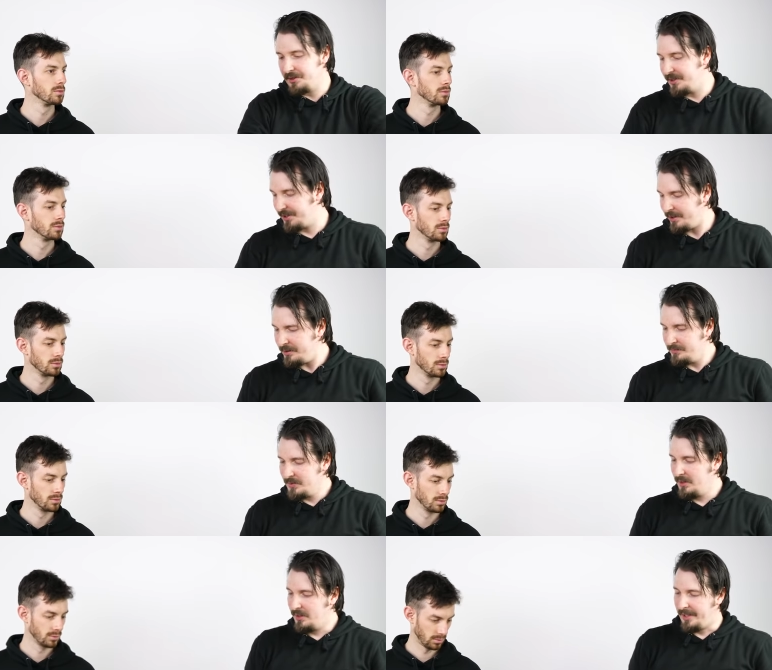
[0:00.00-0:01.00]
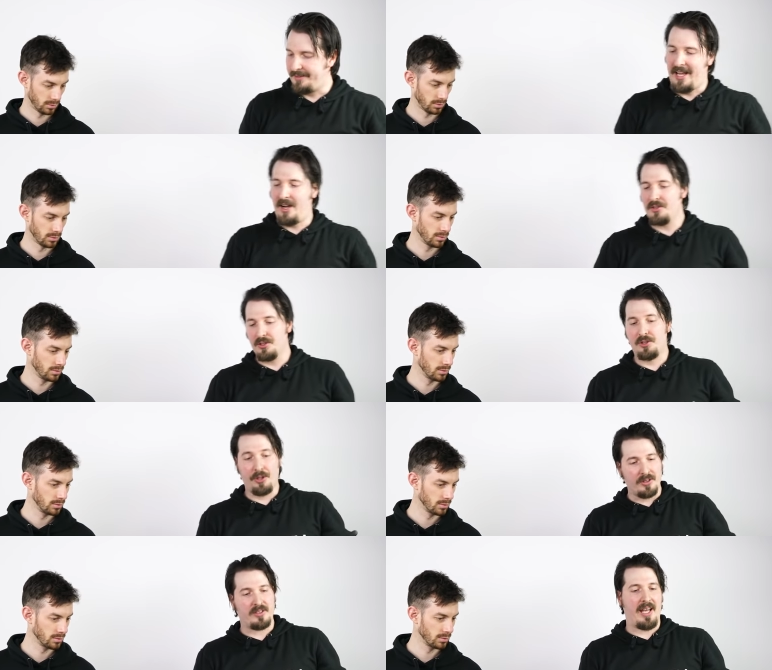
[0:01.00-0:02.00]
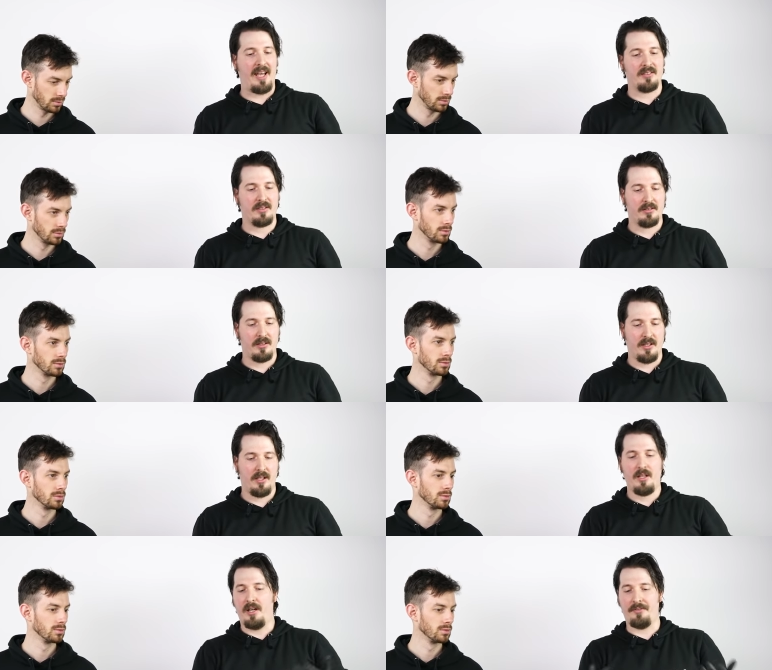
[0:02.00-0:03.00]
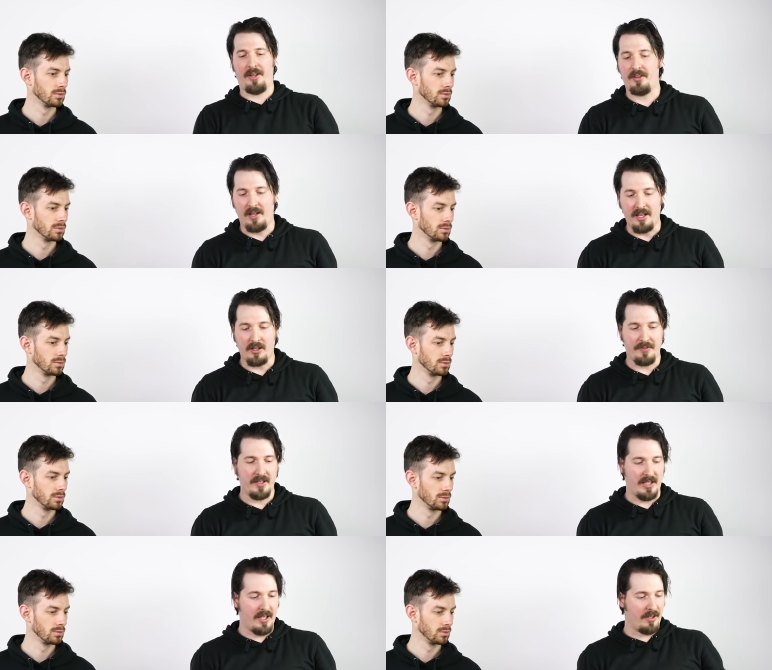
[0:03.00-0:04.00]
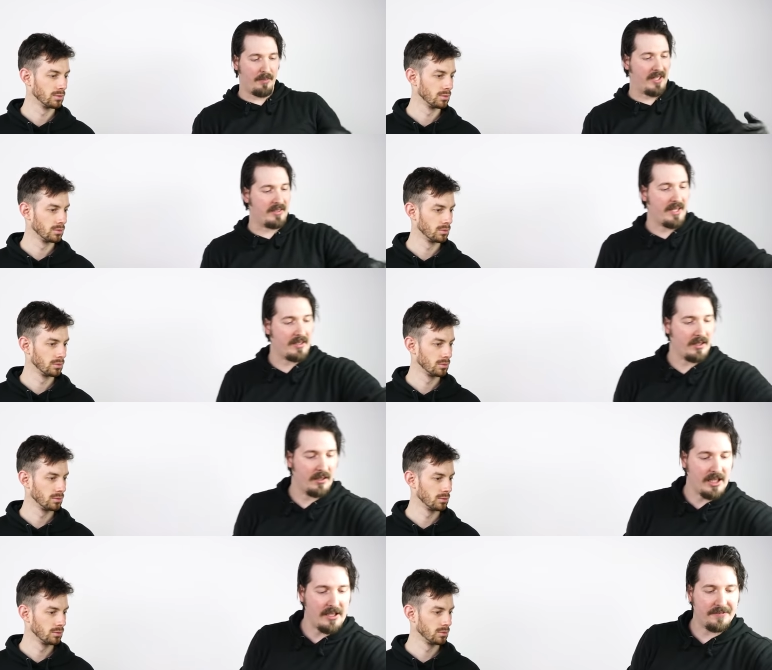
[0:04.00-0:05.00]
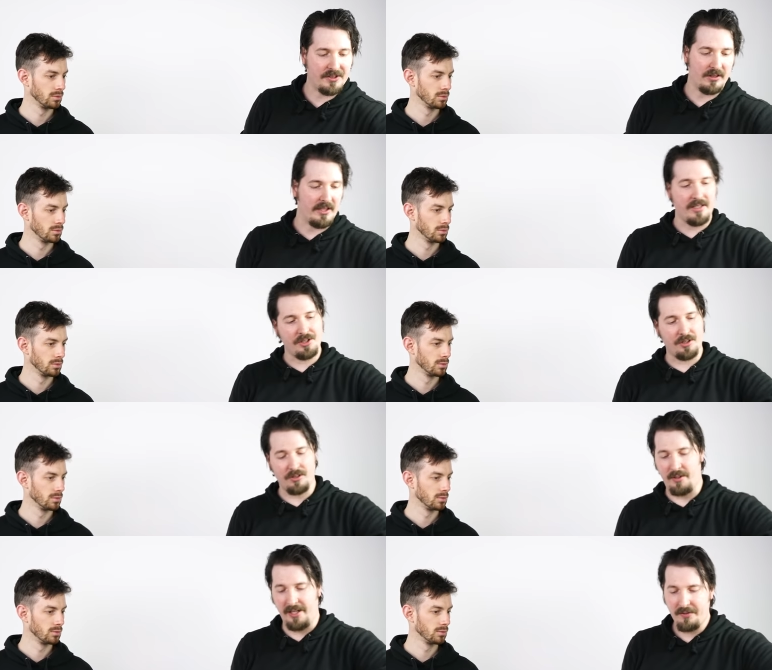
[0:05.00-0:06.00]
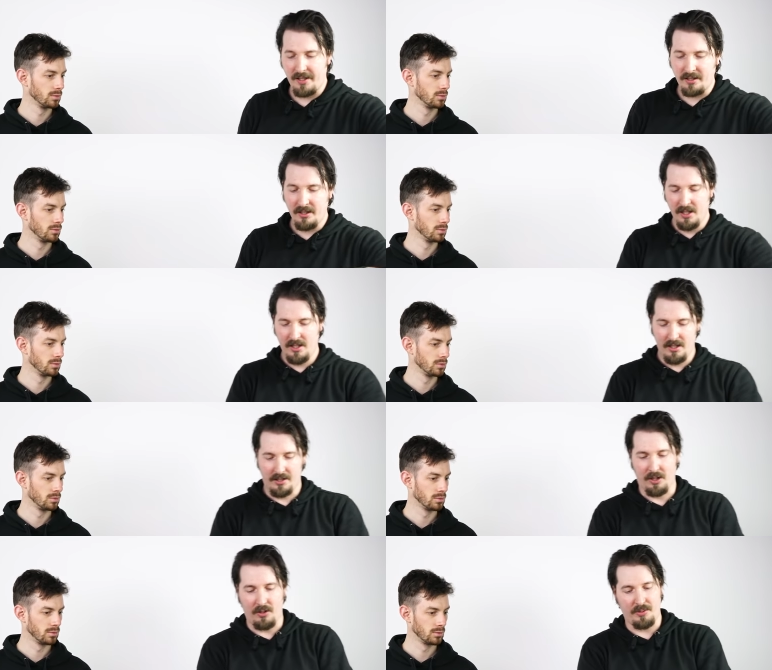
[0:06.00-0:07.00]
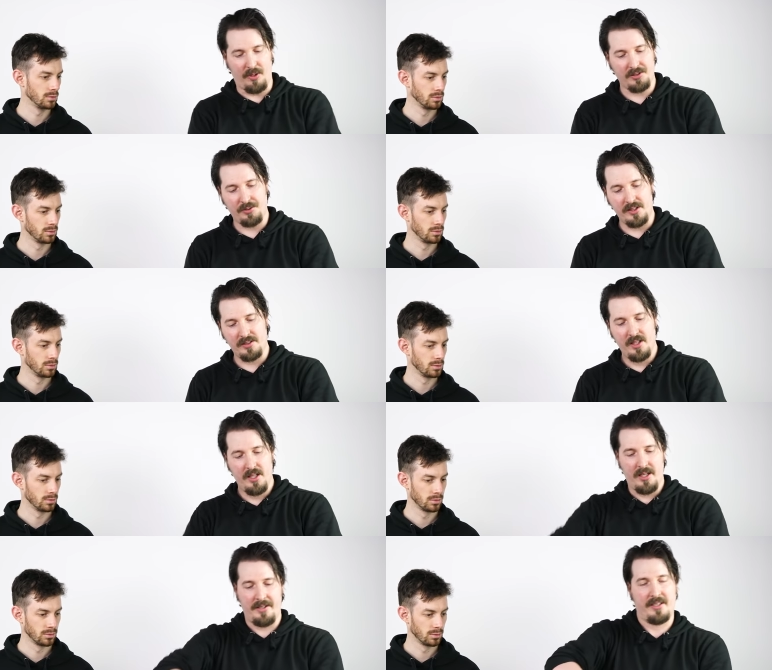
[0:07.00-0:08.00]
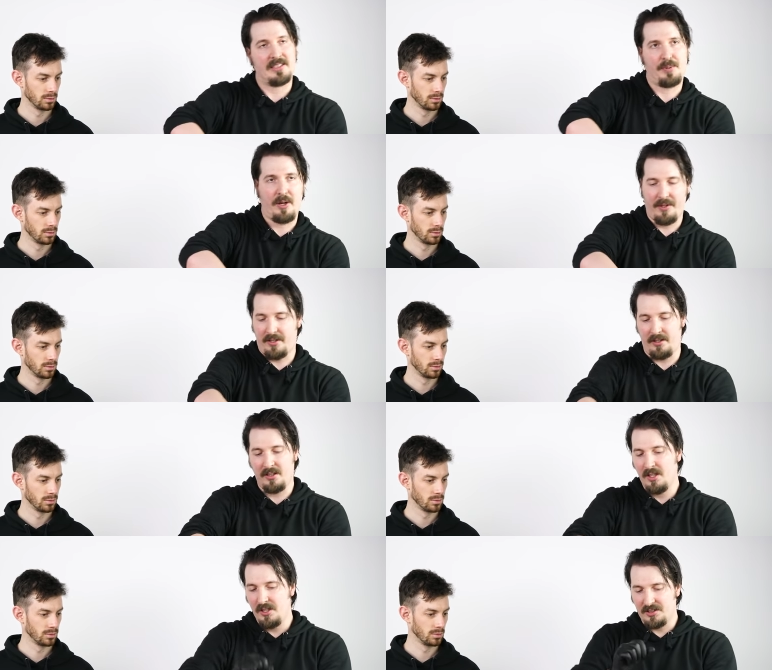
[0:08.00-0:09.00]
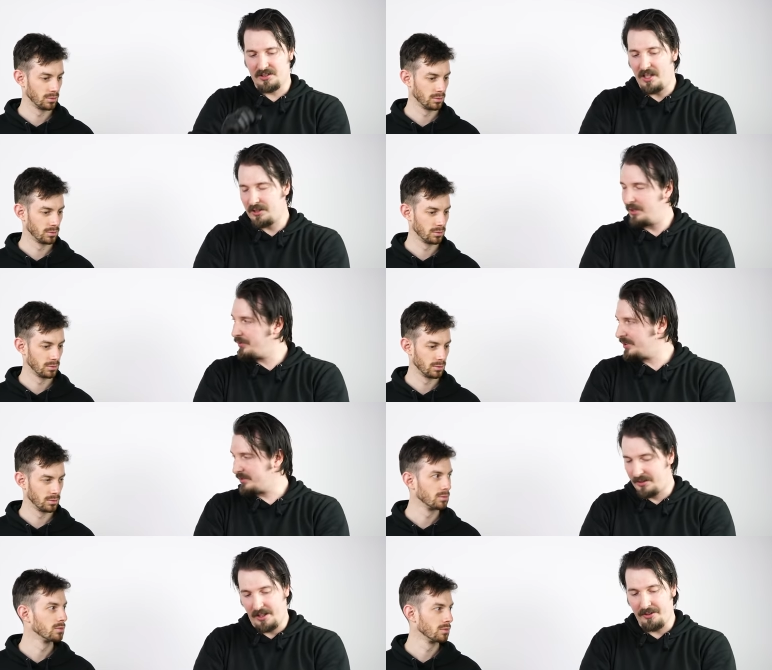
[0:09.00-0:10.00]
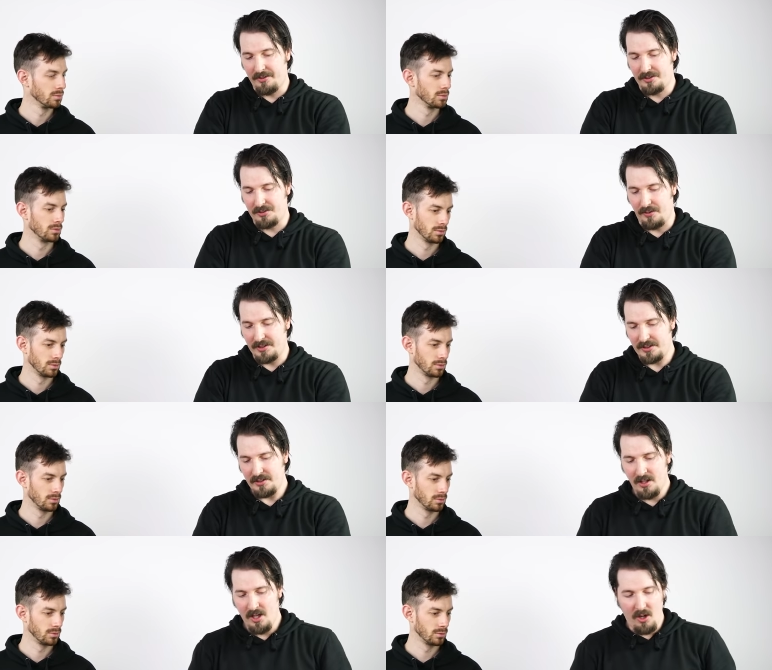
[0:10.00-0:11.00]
Speaker 1: into each other. And now you could add another layer of it, either by taking leaves or nature or anything and hold them onto it, and then spray with a stark contrast color towards it.